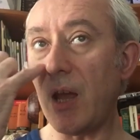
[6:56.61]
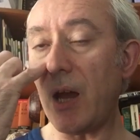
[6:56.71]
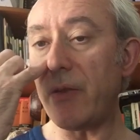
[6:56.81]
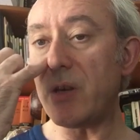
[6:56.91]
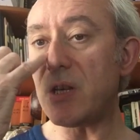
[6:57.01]

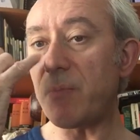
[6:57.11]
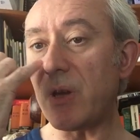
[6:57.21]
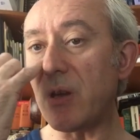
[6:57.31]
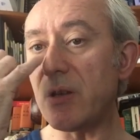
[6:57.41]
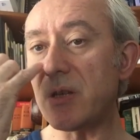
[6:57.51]
And this is
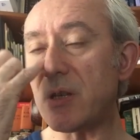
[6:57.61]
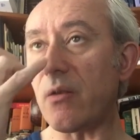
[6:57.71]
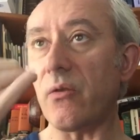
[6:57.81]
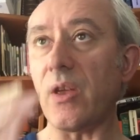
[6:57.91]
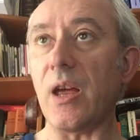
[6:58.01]
because
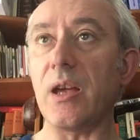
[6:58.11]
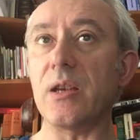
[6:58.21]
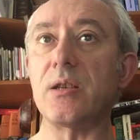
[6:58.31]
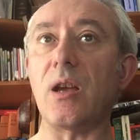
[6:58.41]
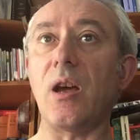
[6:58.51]
there's